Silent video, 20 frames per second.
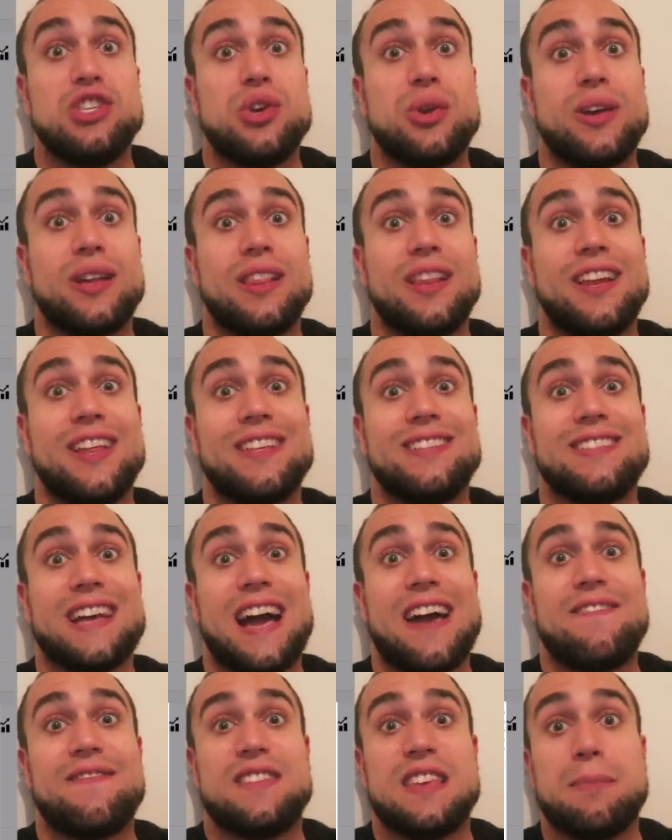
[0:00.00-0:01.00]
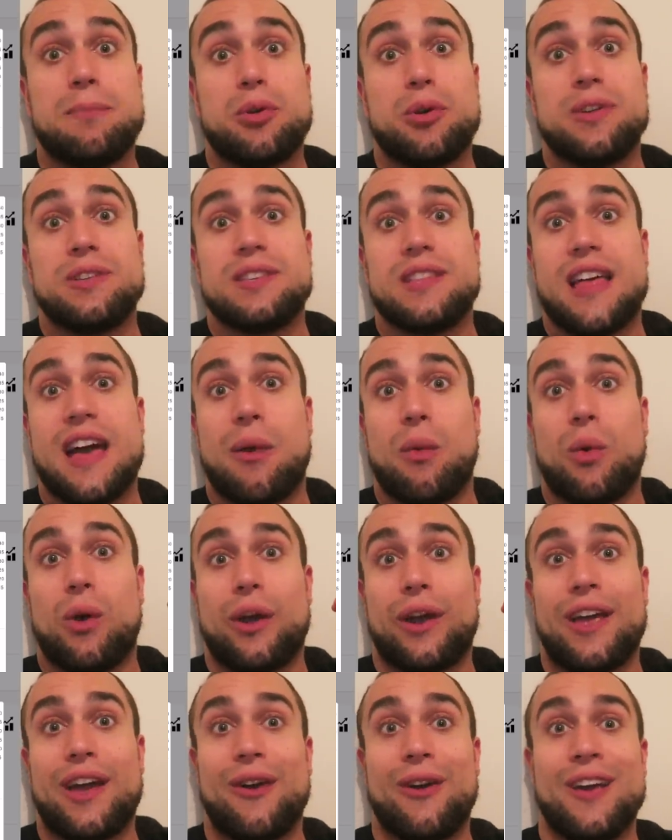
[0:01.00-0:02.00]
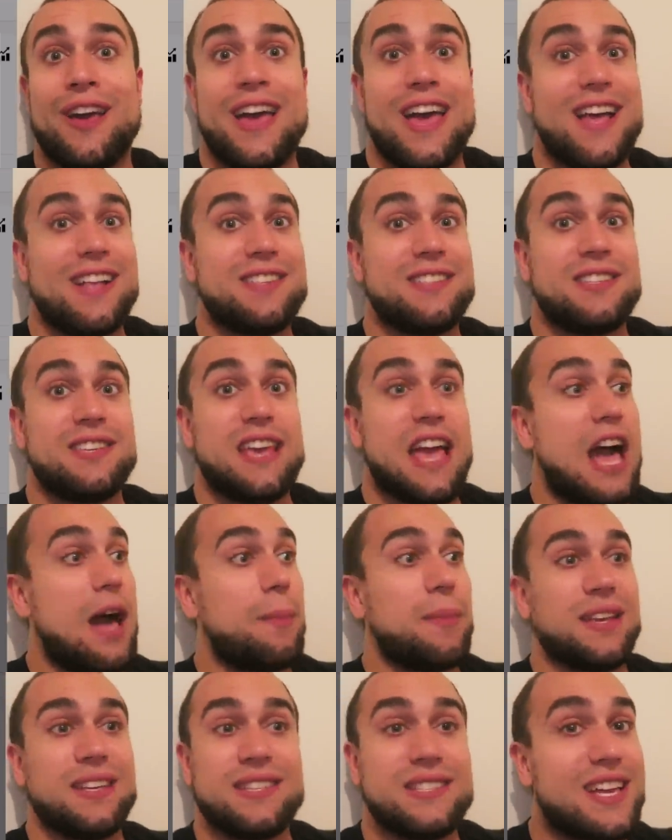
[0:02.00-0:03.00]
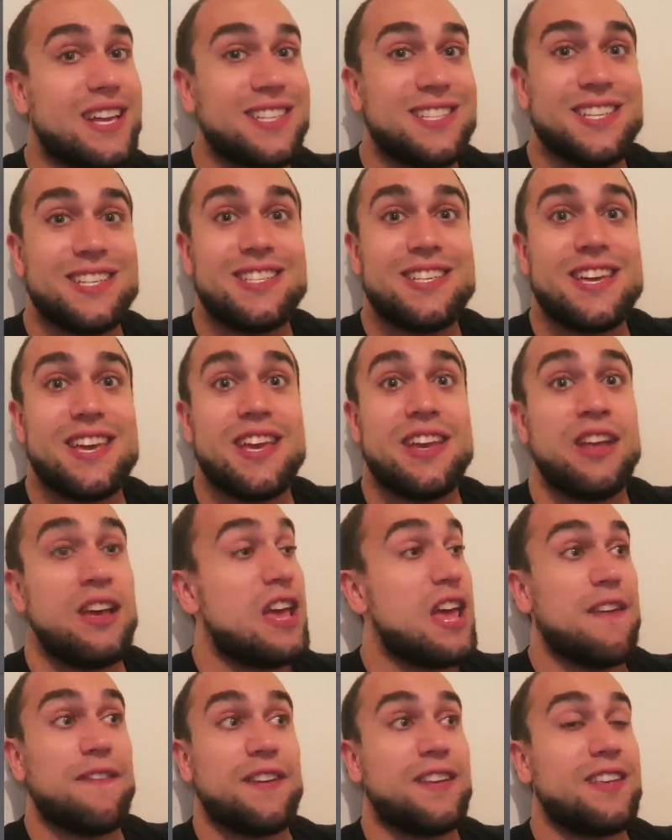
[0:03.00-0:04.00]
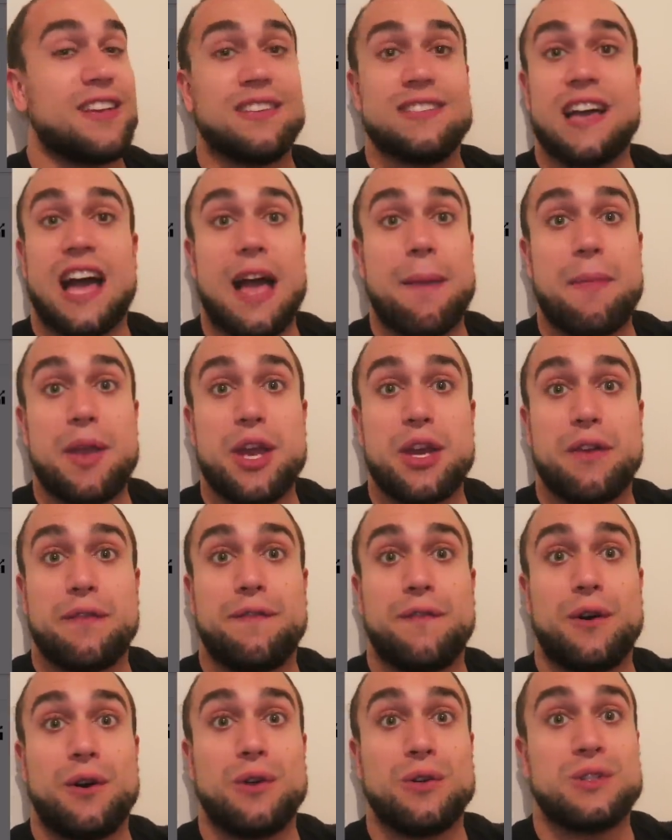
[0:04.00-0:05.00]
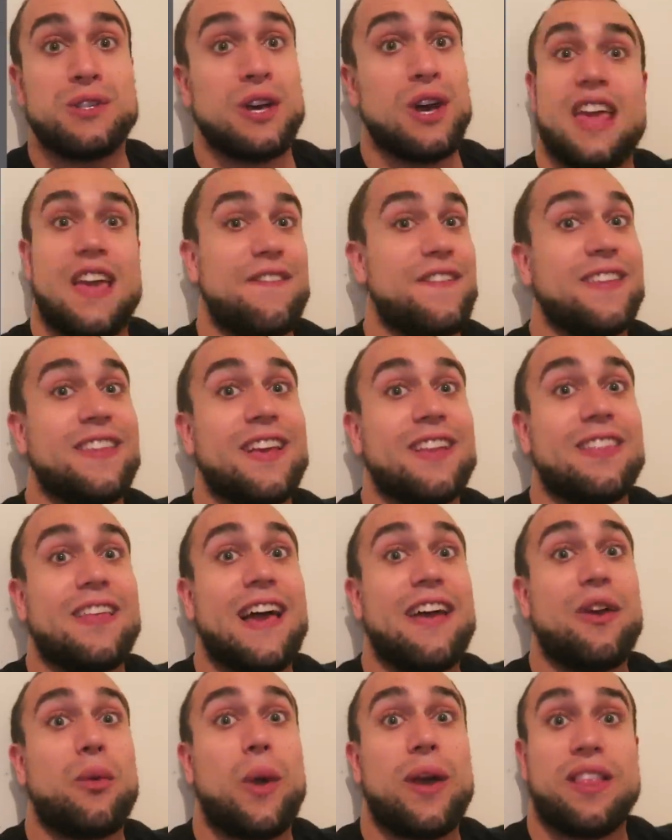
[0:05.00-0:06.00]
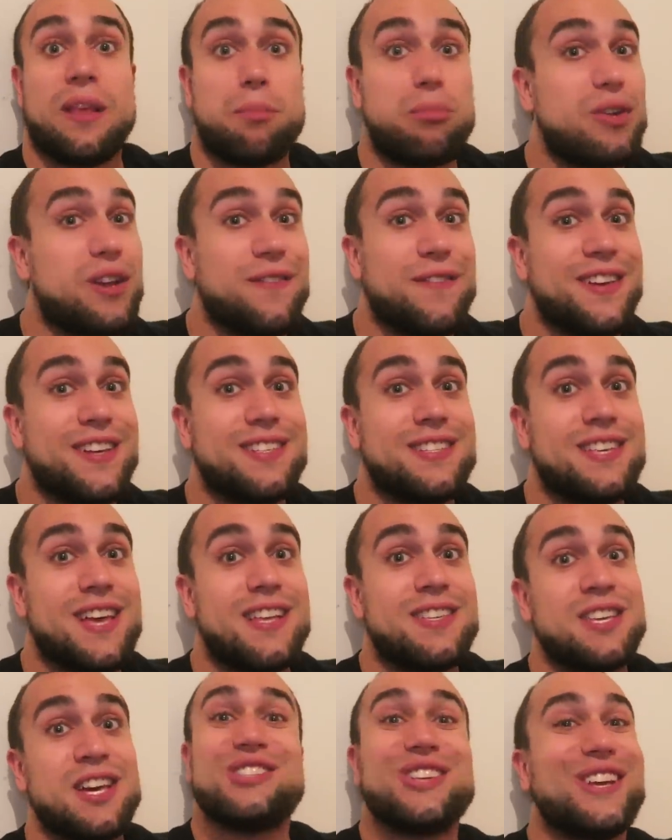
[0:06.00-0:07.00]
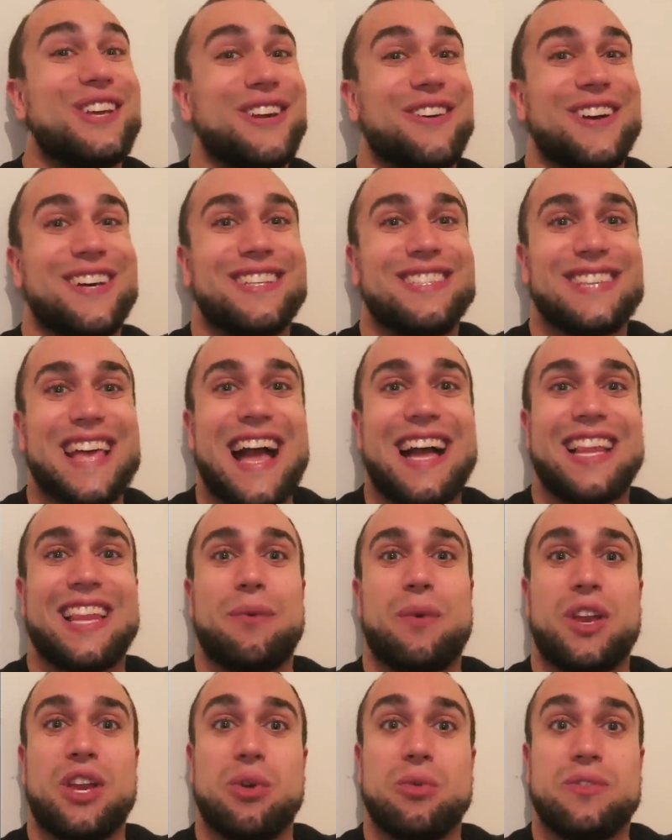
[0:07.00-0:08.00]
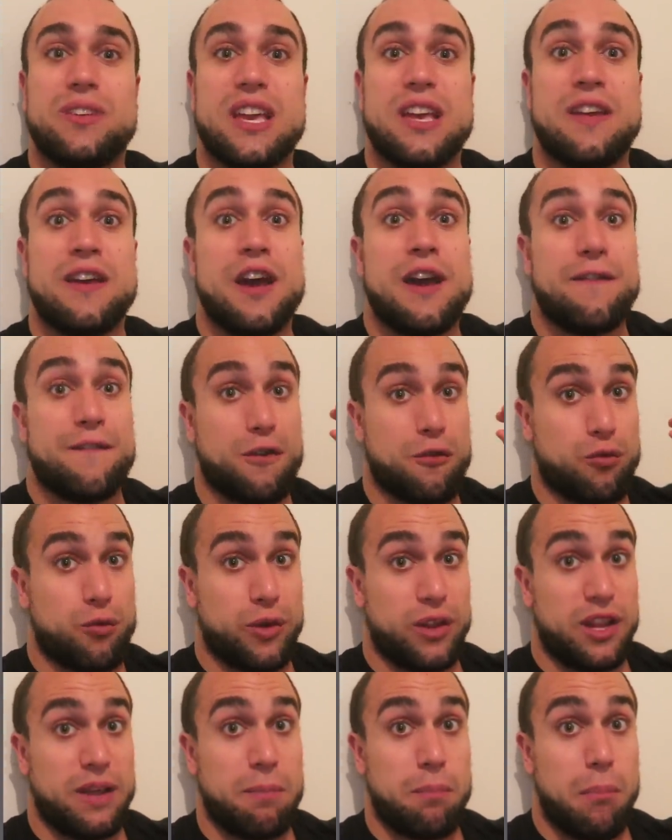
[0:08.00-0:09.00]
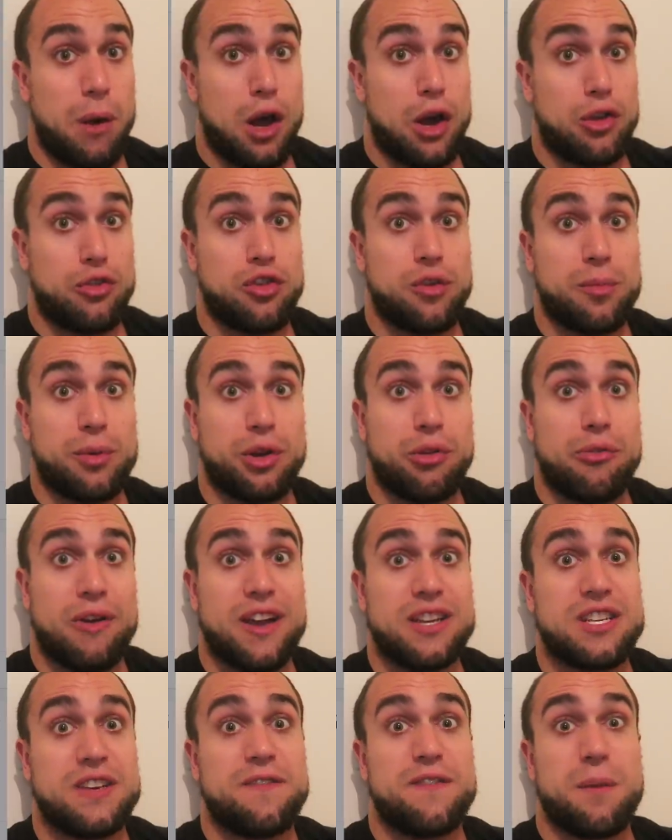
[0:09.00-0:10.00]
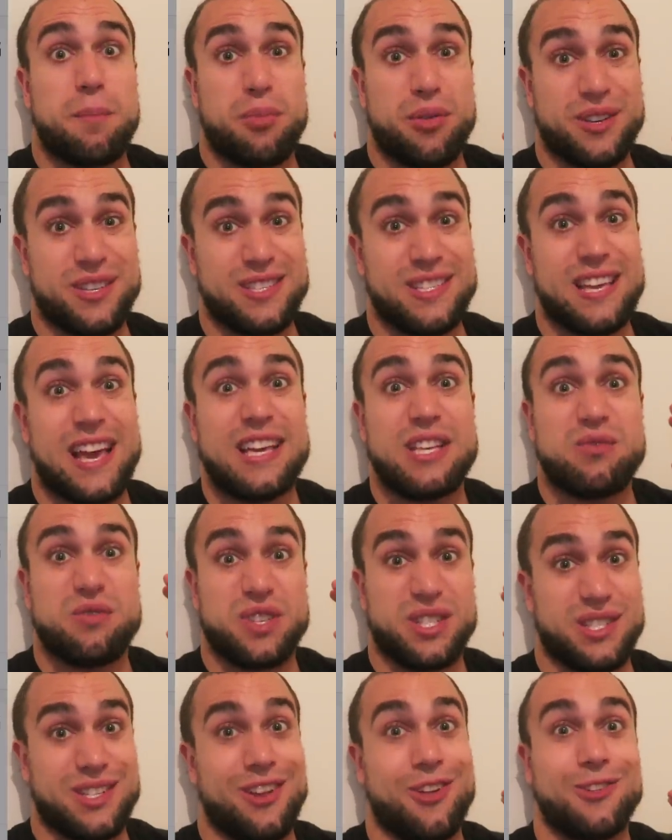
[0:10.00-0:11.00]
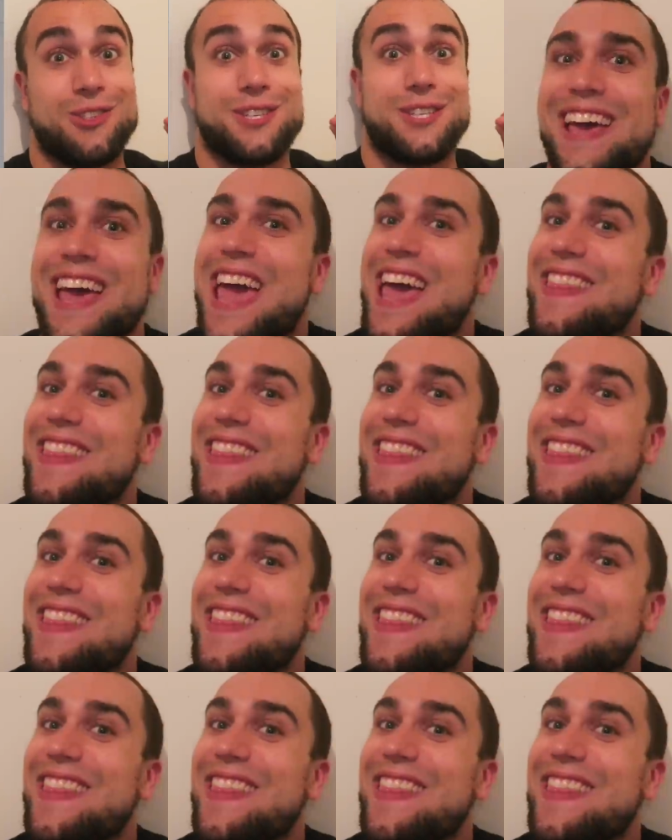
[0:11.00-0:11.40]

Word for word: So you can really dive deeper into that workout and see how many sets you did, if you did time intervals, if you did lighter weight the previous sets, so you know exactly what you did for really monitor progression for precise results.